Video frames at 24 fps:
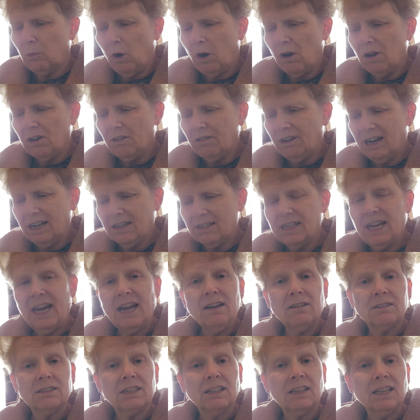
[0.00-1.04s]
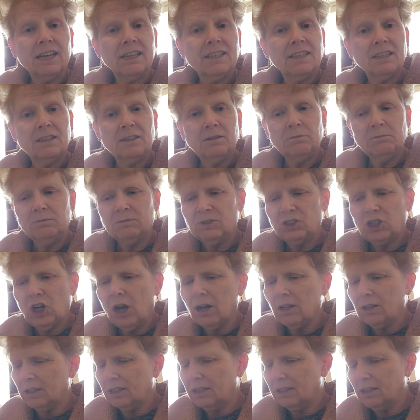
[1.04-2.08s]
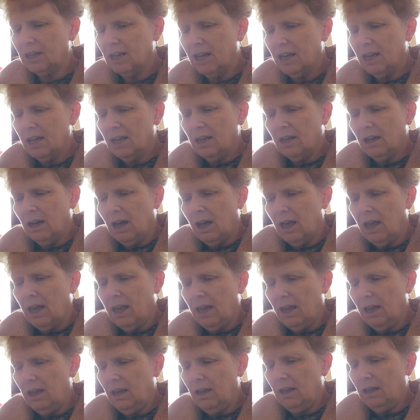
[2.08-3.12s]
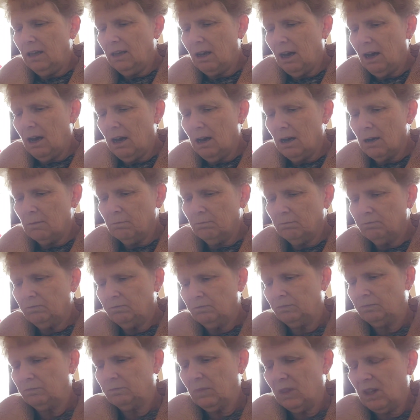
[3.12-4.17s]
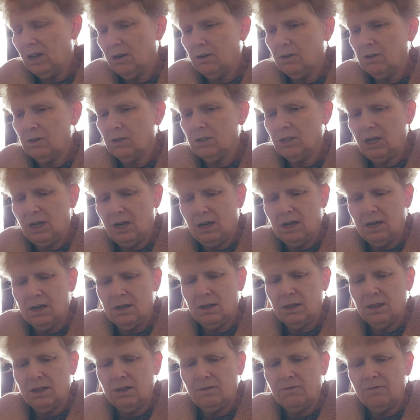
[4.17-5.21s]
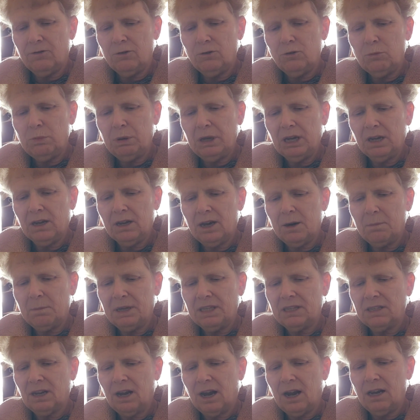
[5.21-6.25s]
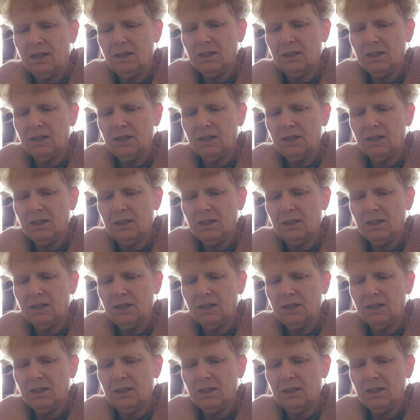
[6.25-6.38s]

walking around town collecting chocolate. And there's the food pickup at the